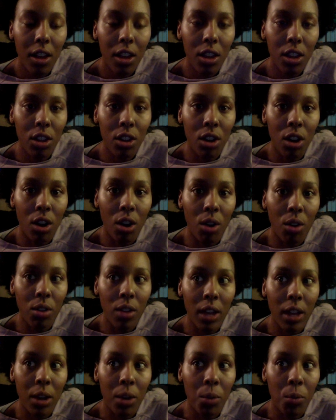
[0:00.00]

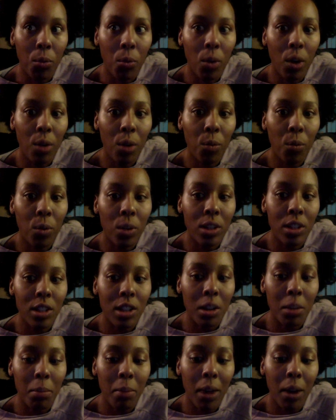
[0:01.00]
Like what was it
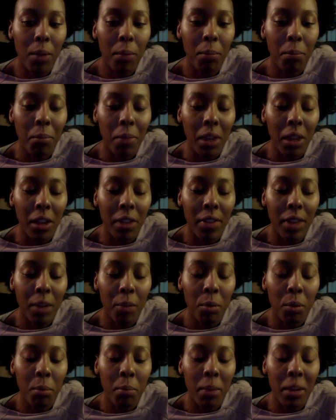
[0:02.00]
about me that
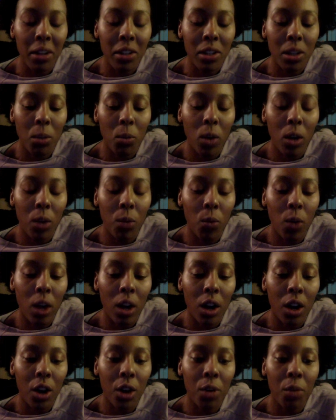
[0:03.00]
would make someone want
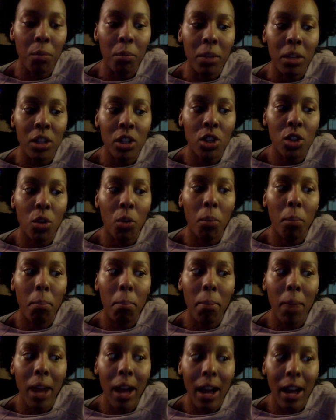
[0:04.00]
to hurt me so
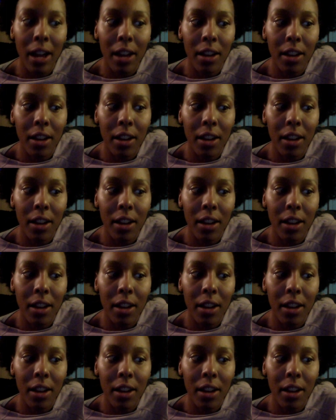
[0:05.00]
bad?